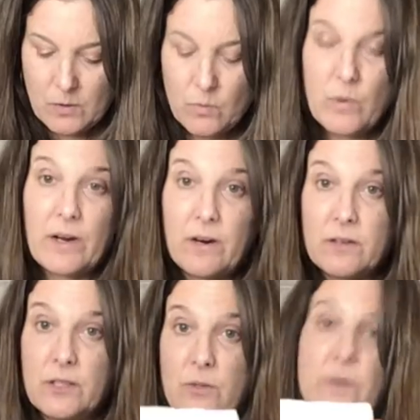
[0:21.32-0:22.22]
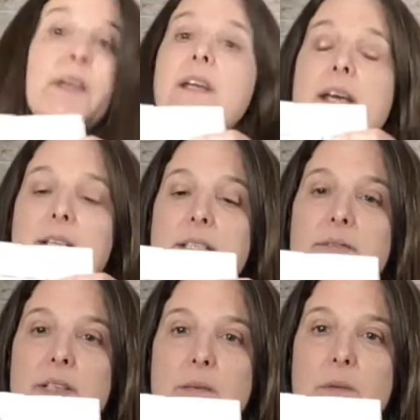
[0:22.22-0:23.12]
we are doing an
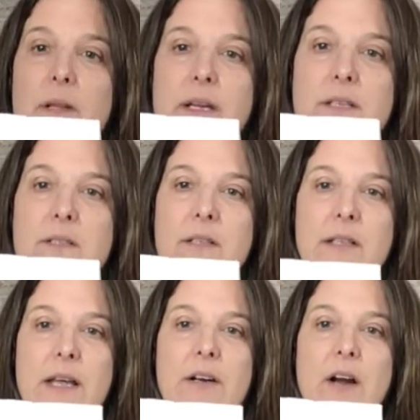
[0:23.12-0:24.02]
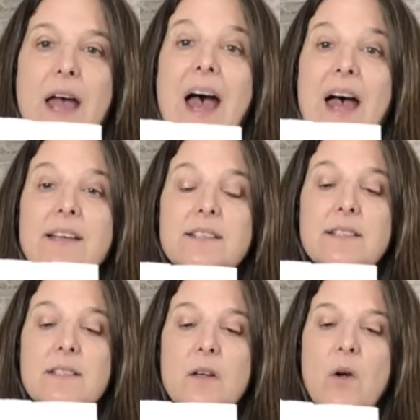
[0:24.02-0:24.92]
activity related to the letter
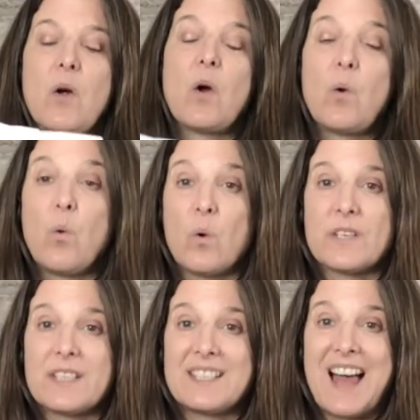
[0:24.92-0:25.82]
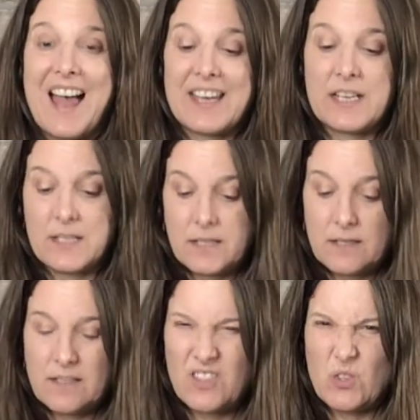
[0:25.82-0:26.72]
S or science.
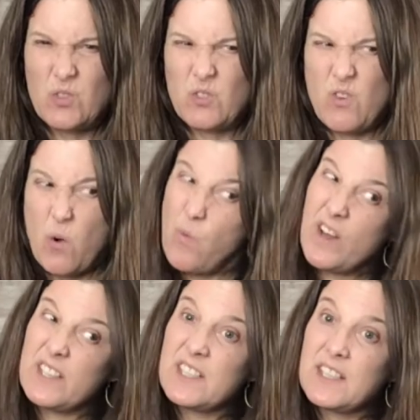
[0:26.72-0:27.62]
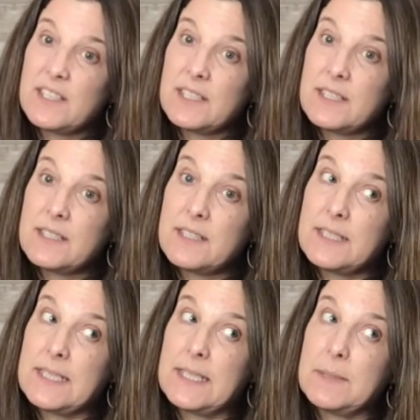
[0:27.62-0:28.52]
So, do you know what
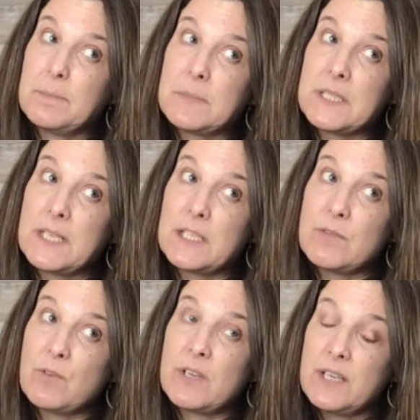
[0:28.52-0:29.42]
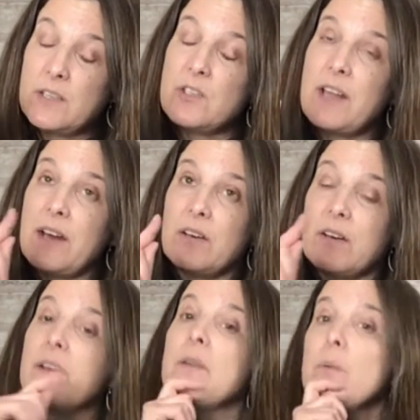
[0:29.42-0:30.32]
STEAM stands for? Each
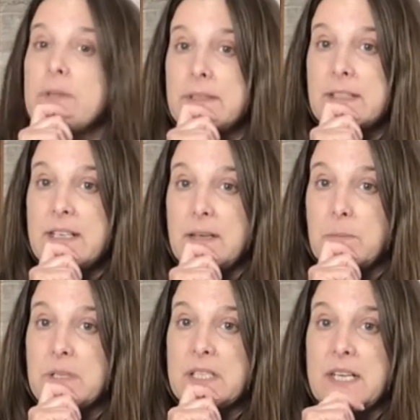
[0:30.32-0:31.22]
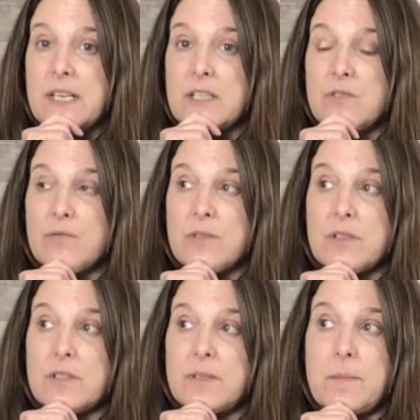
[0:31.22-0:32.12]
letter in the word STEAM stands for
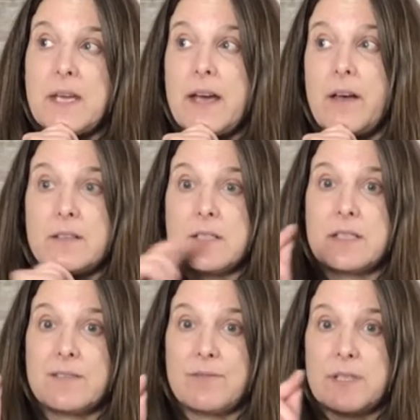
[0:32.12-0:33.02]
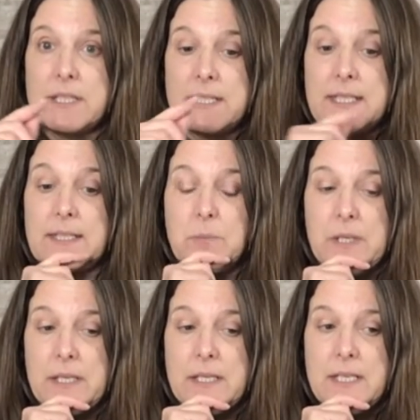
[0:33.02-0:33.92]
something else, a different
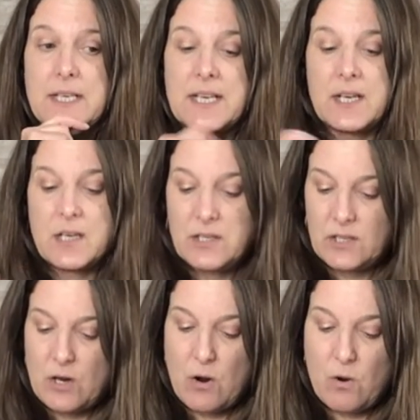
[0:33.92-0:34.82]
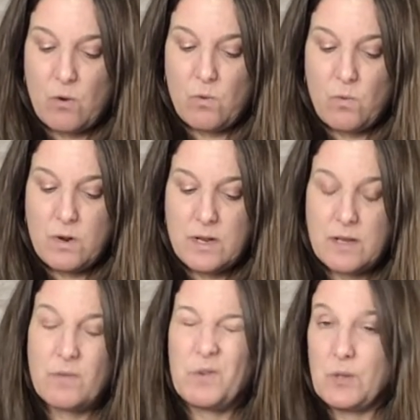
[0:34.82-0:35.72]
discipline. So,
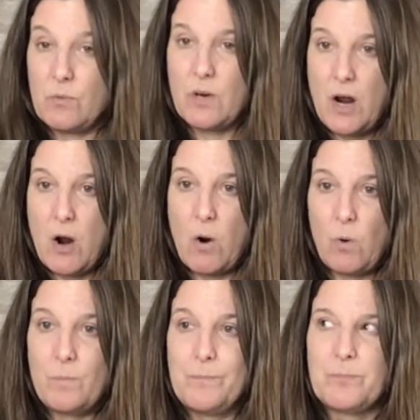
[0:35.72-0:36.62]
if you don't know,